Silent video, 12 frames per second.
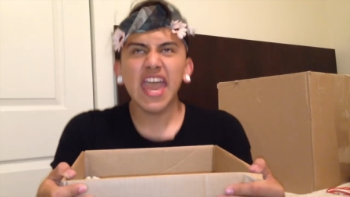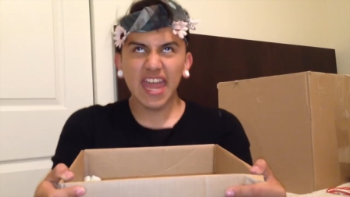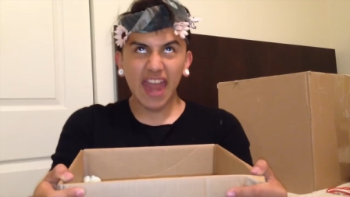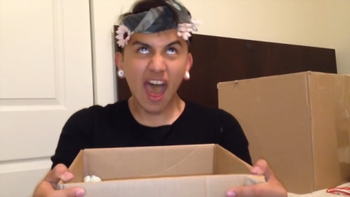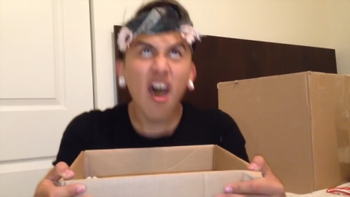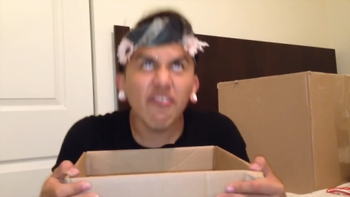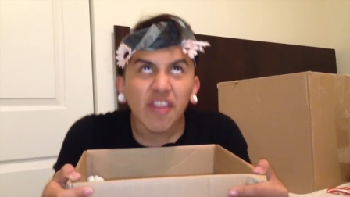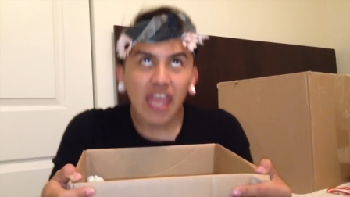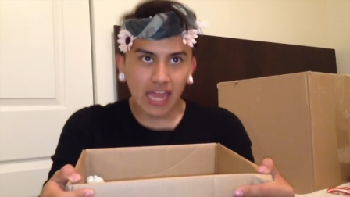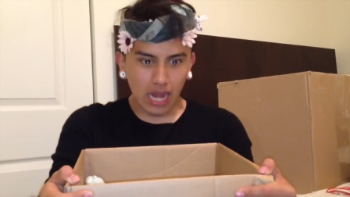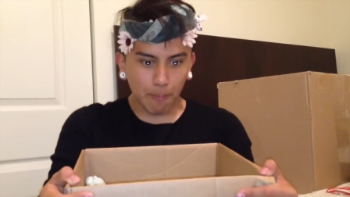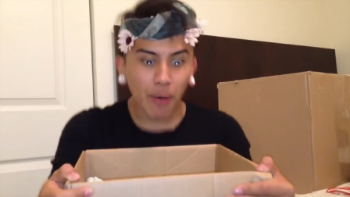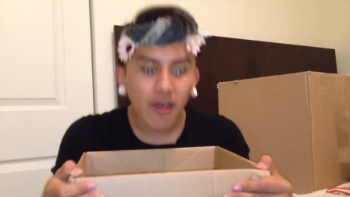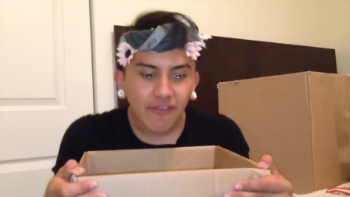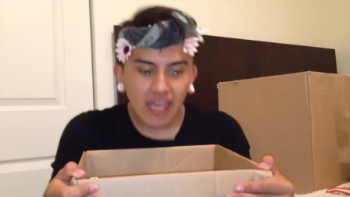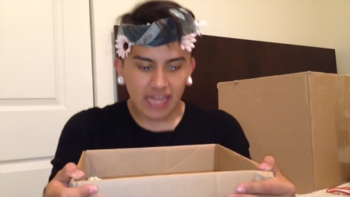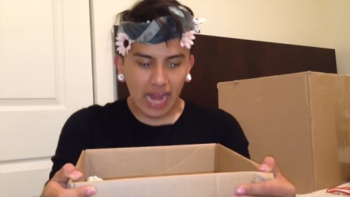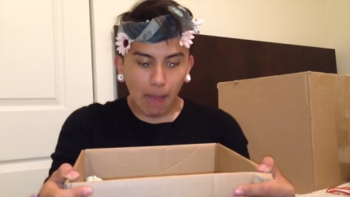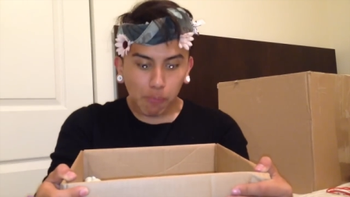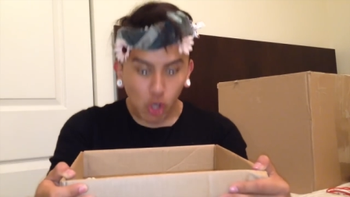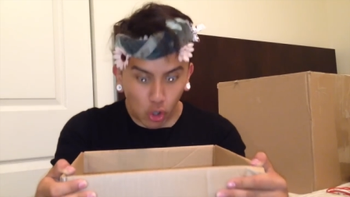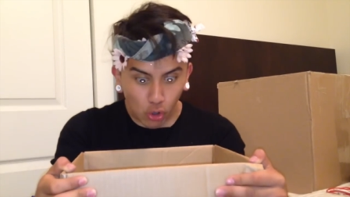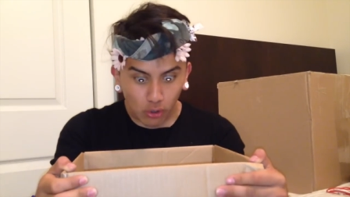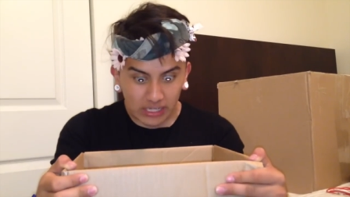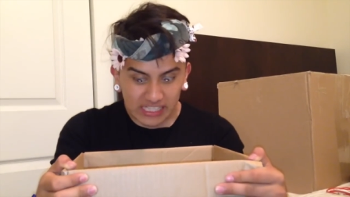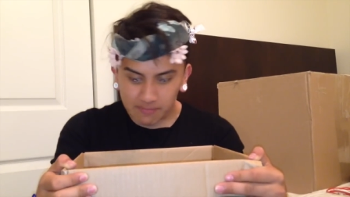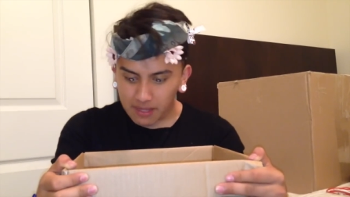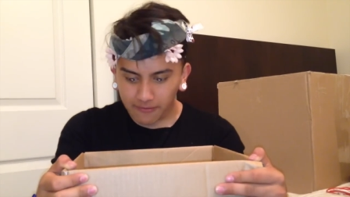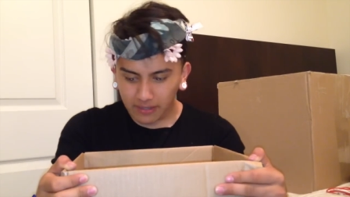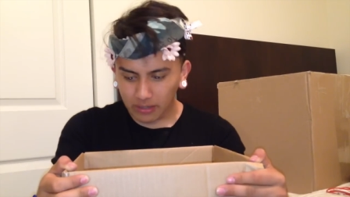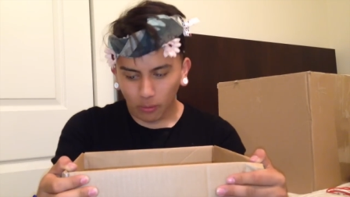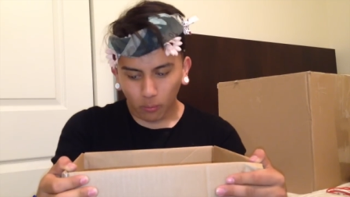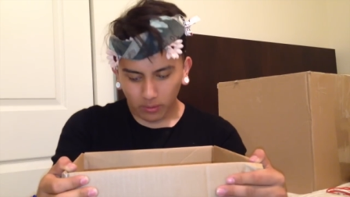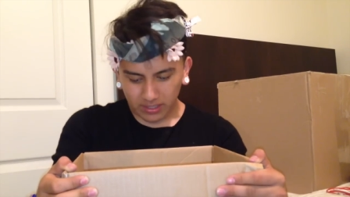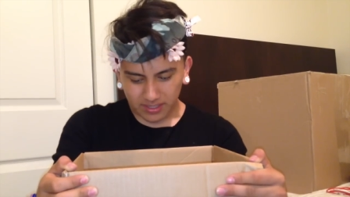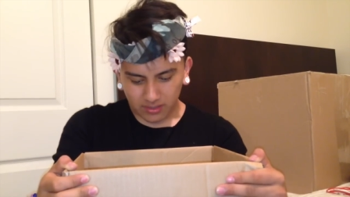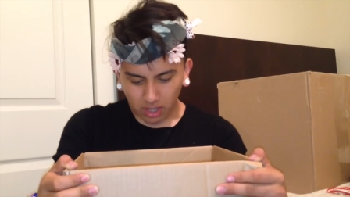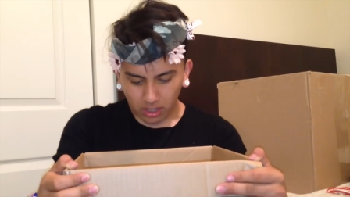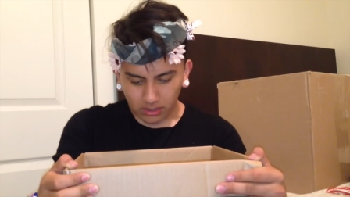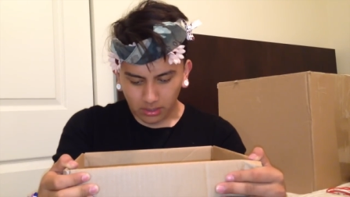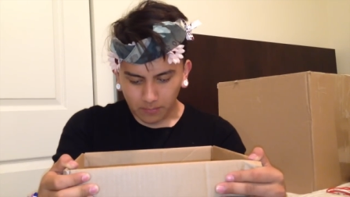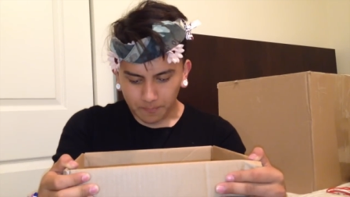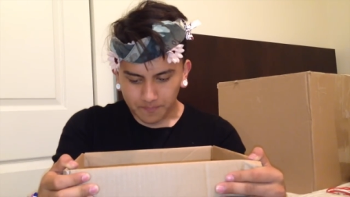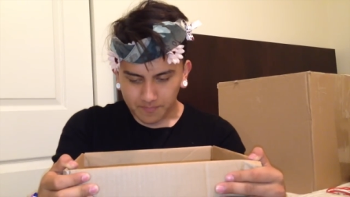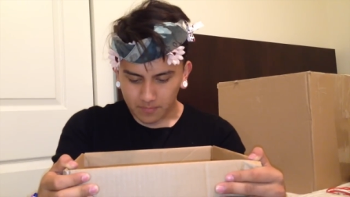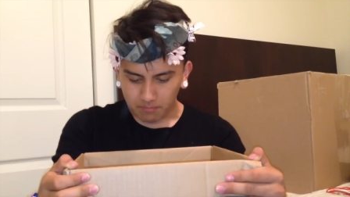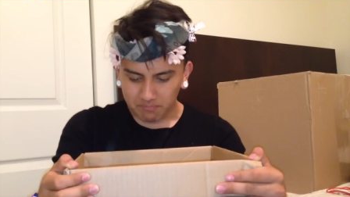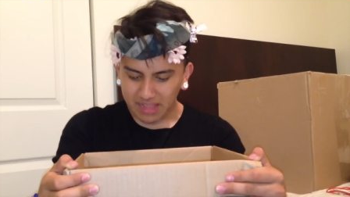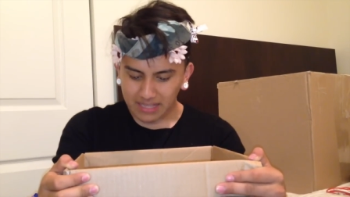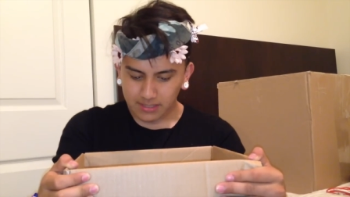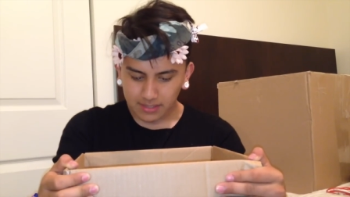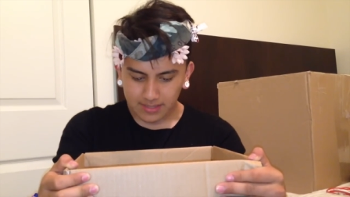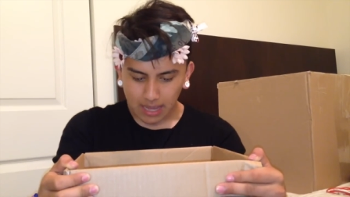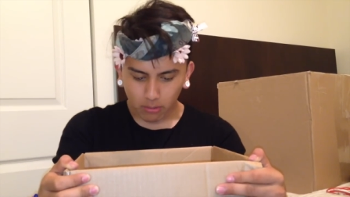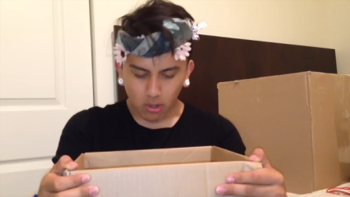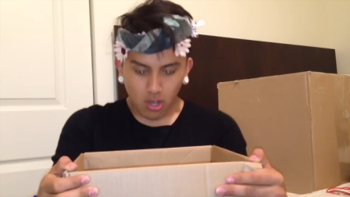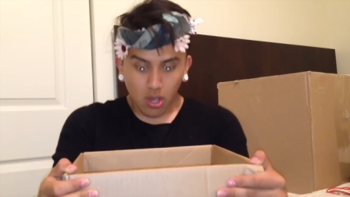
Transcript: and I huff, and I puff, and I blow these mother... What are these called? Plastics out.